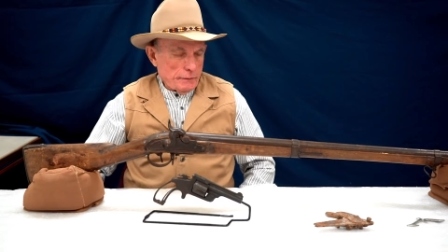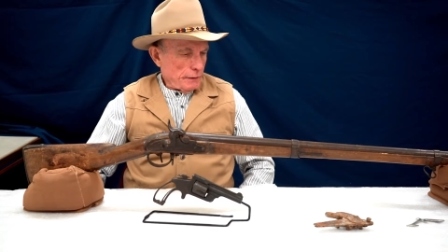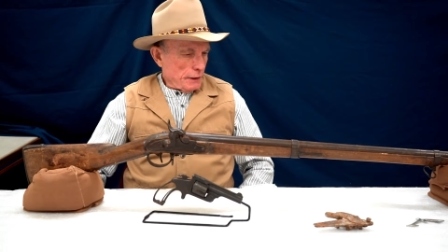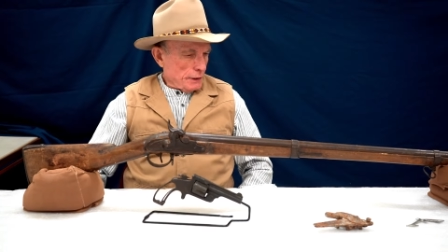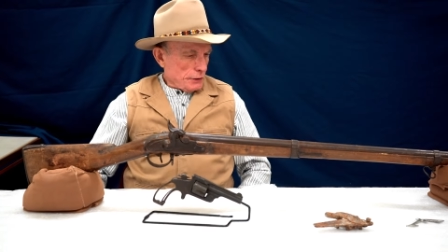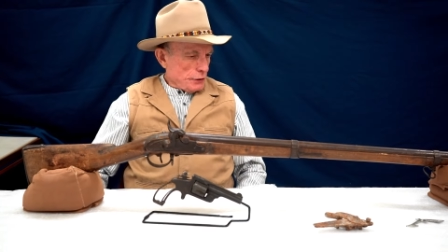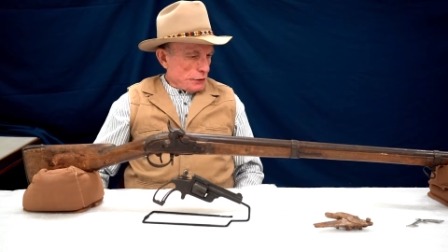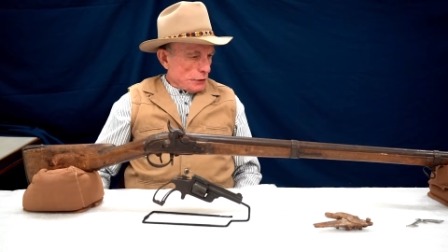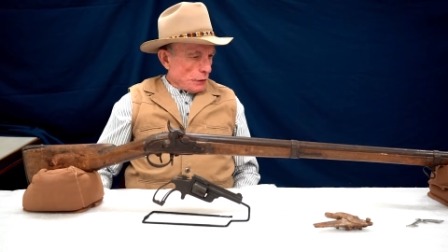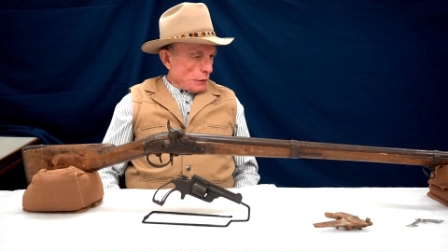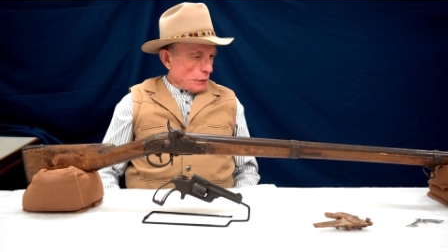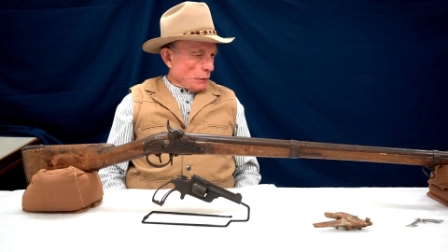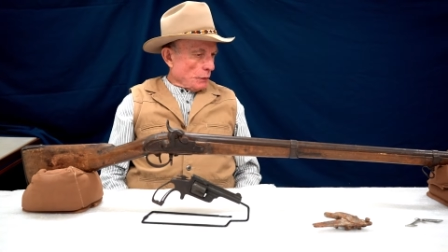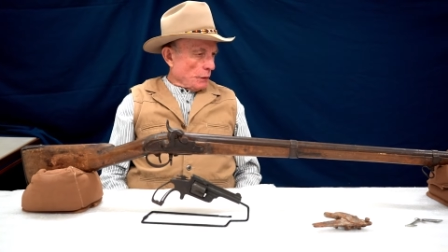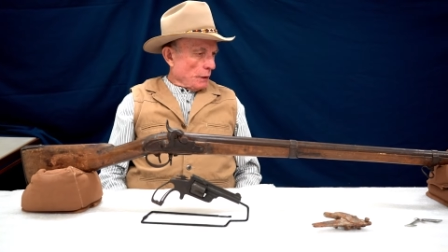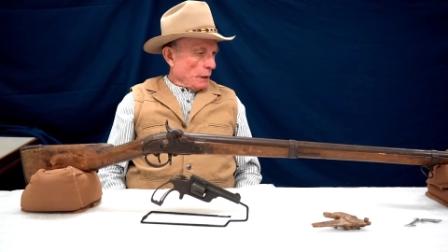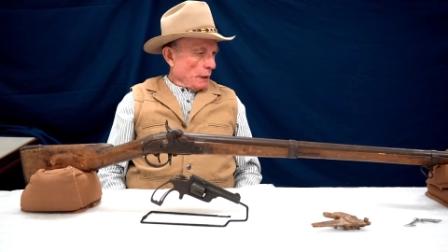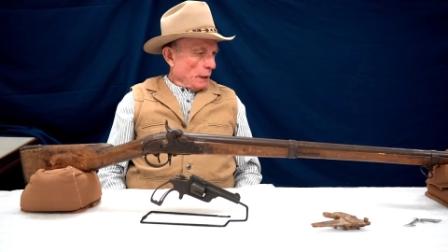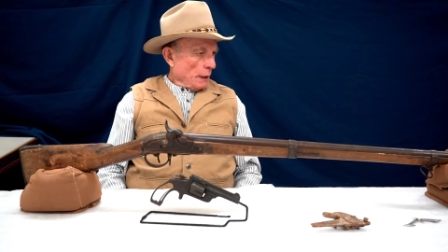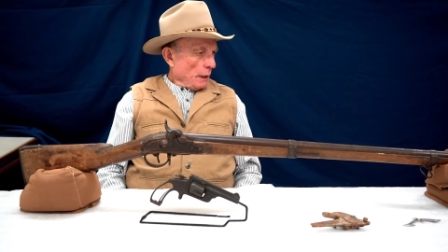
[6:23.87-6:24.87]
It's
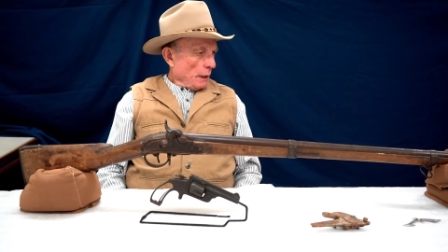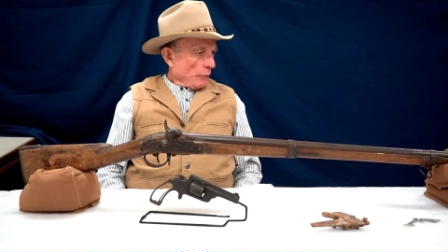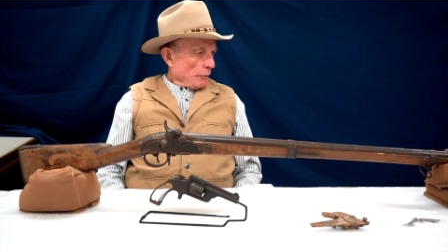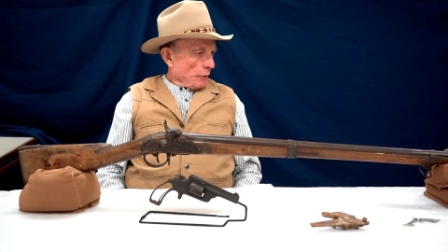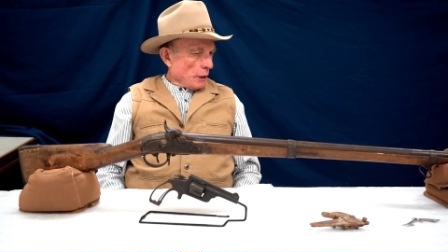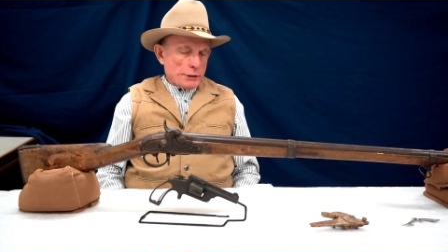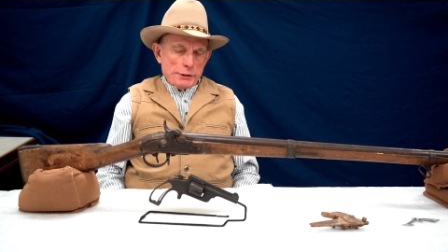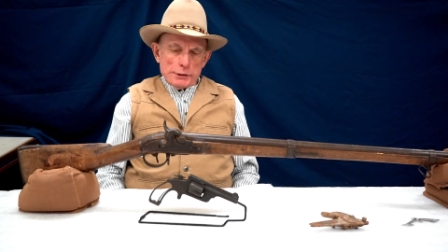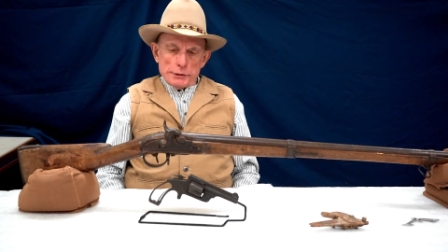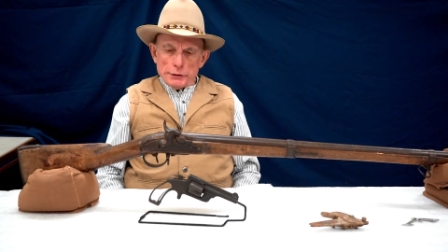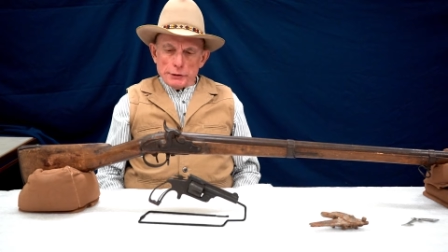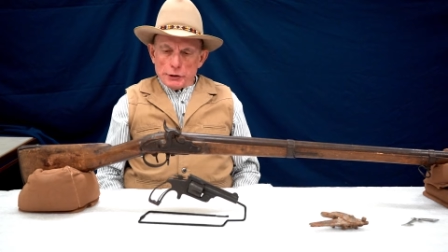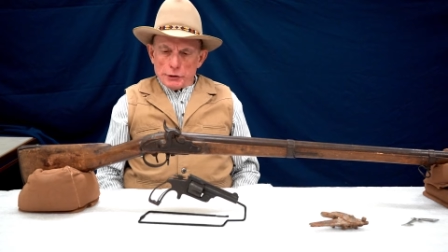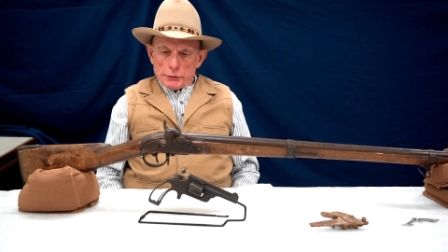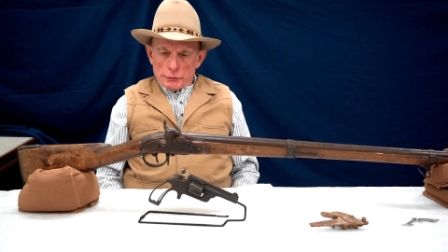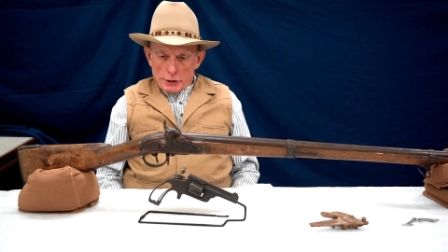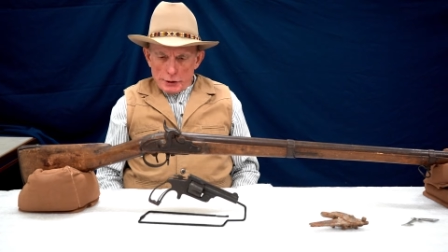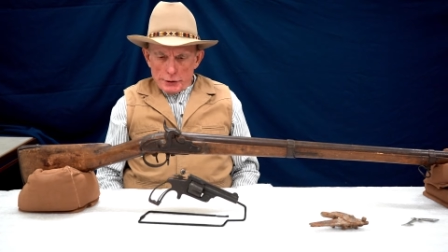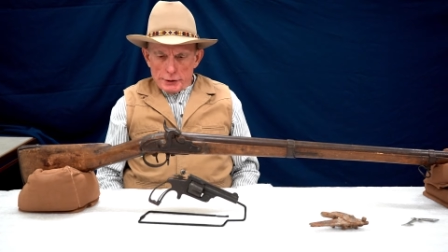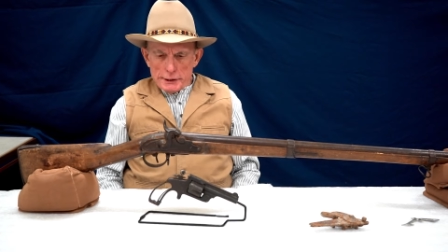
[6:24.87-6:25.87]
so rusted and
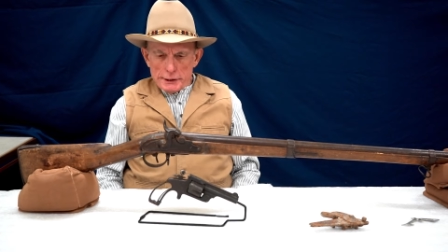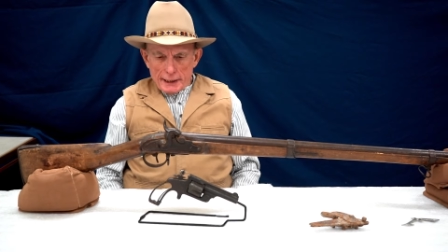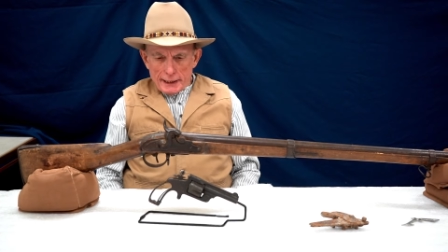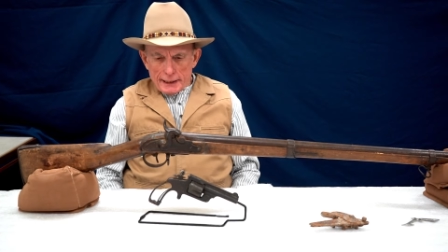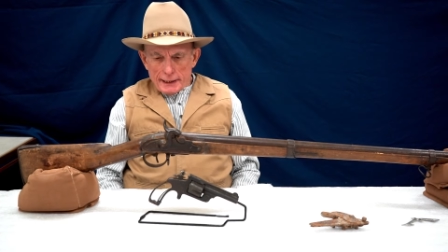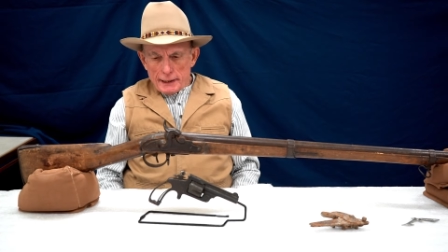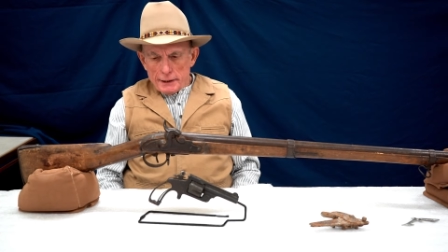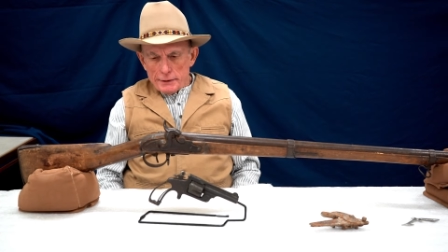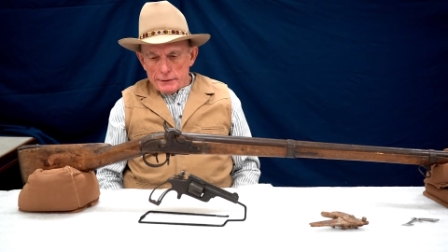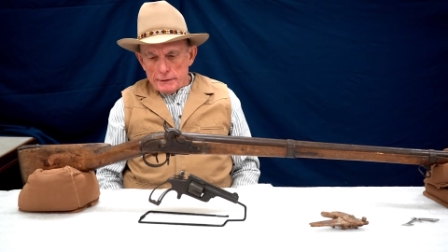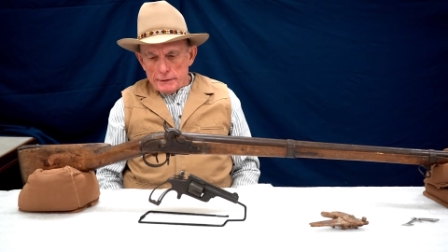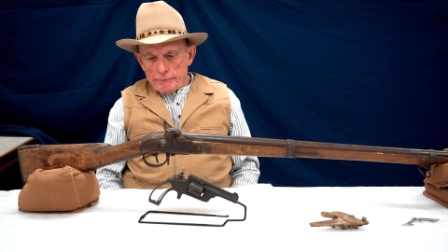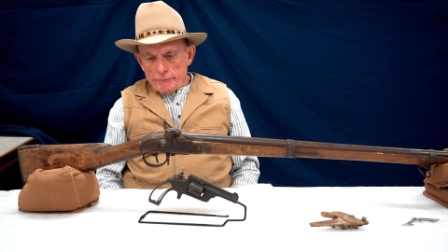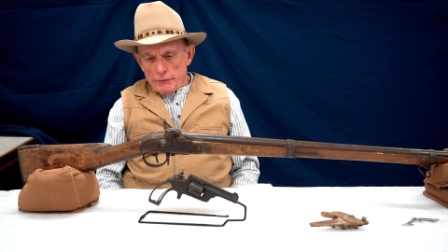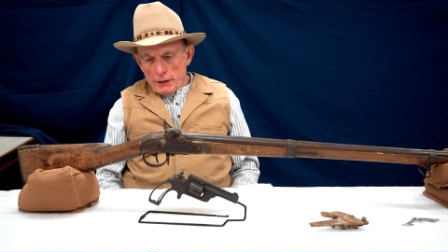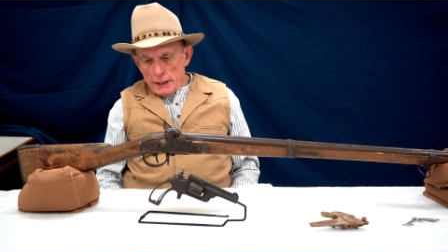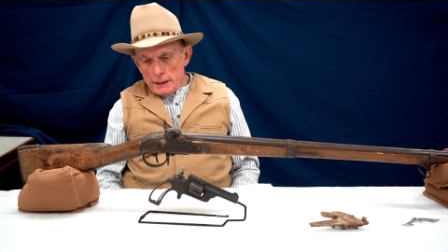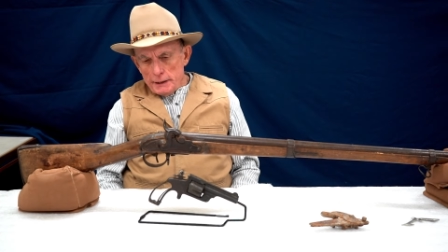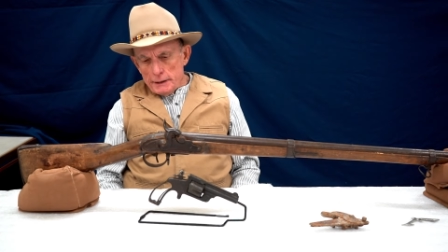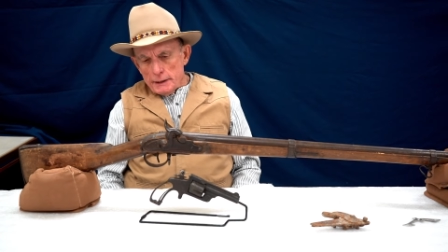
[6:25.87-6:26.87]
corroded that I can't
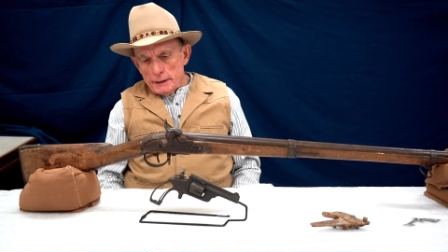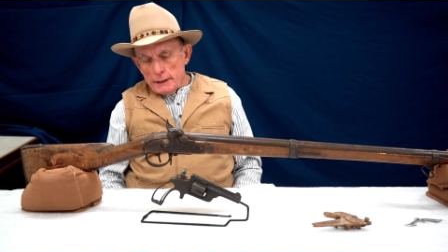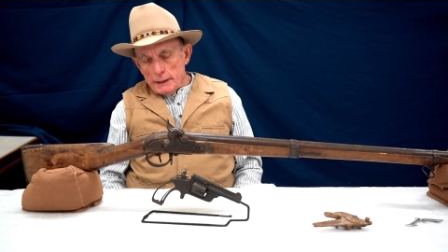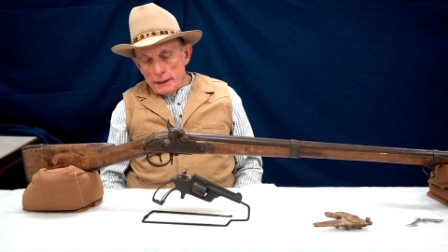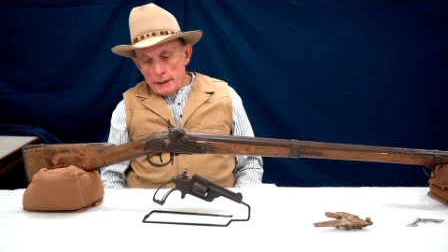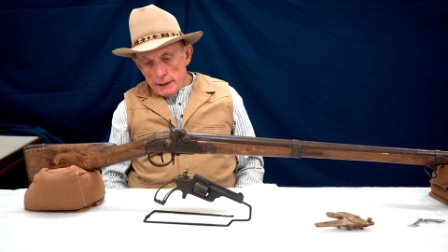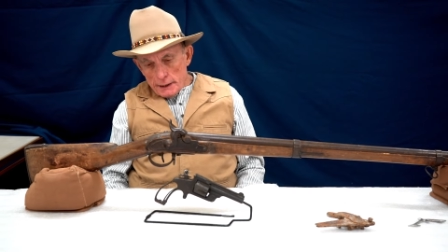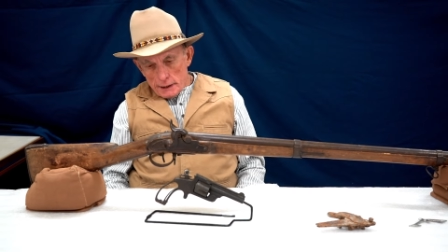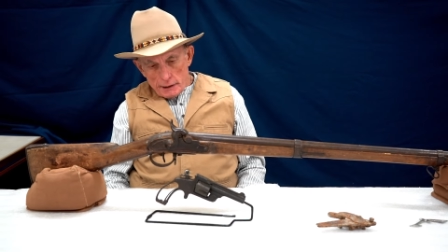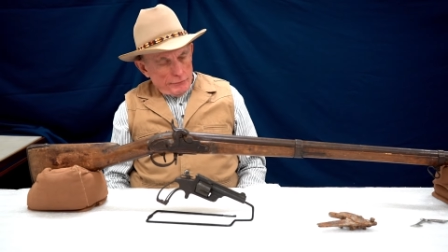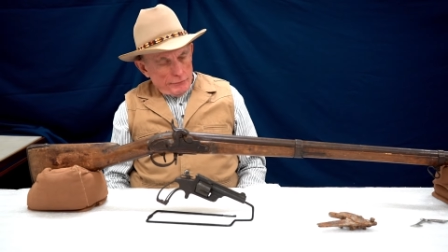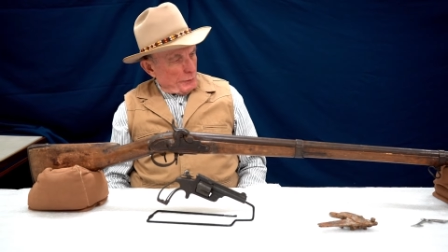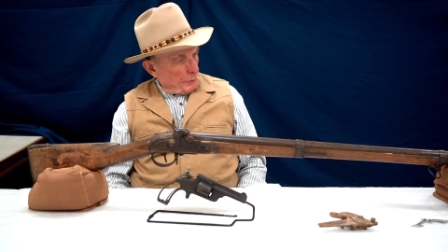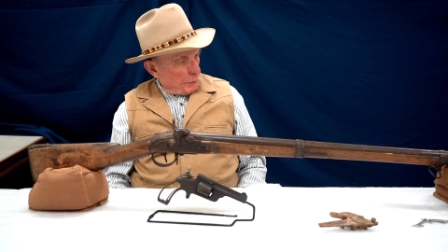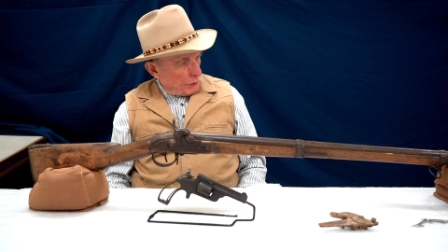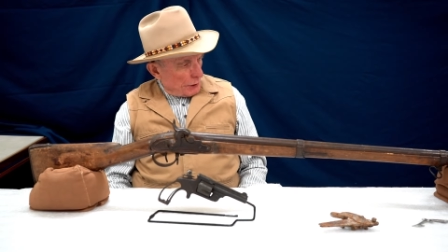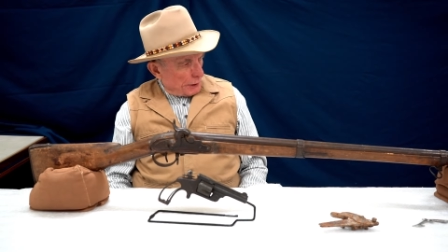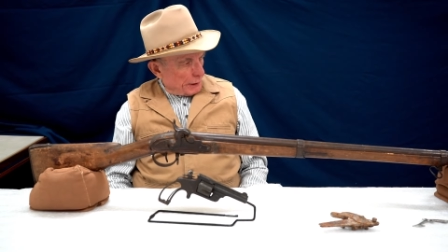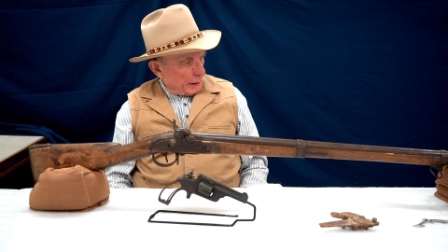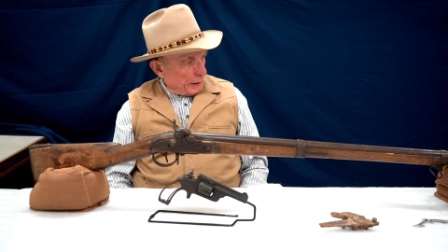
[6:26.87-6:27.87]
find any of the
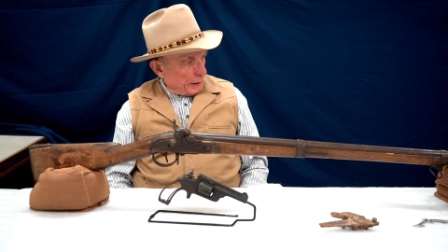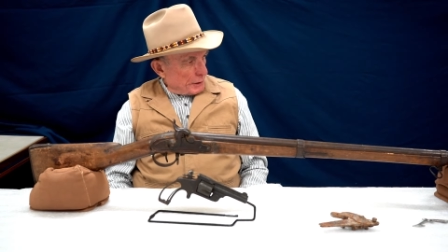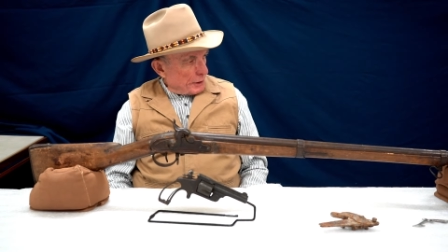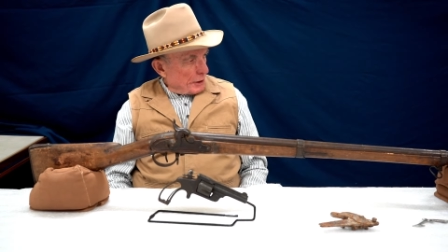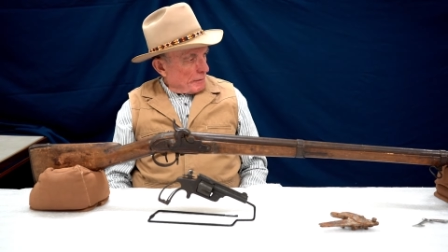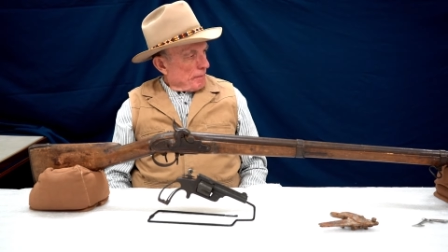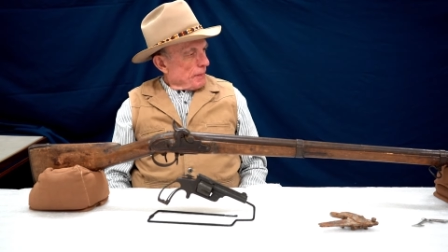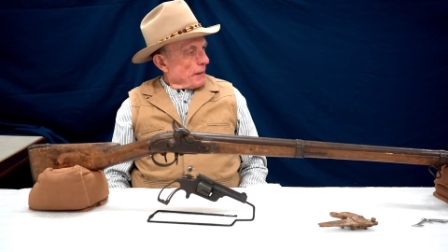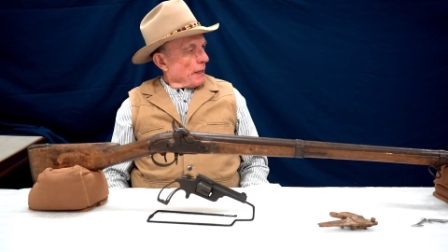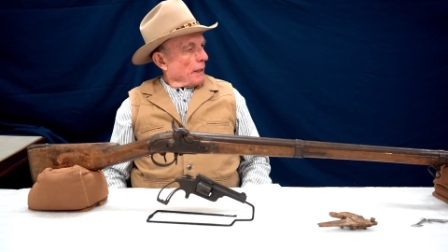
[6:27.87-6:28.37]
markings.